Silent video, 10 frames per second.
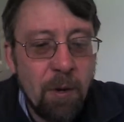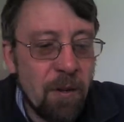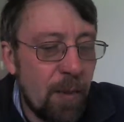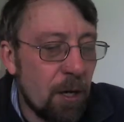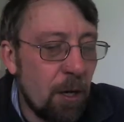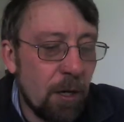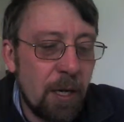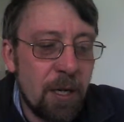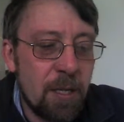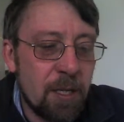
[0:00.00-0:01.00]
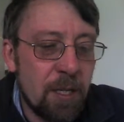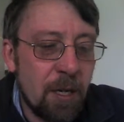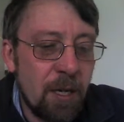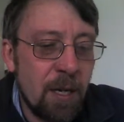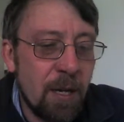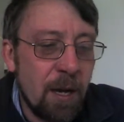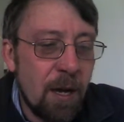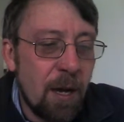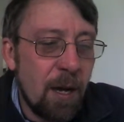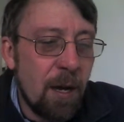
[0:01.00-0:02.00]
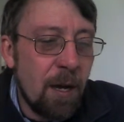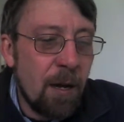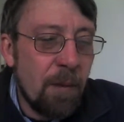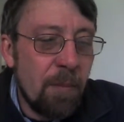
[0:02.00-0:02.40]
more au fait with the resources,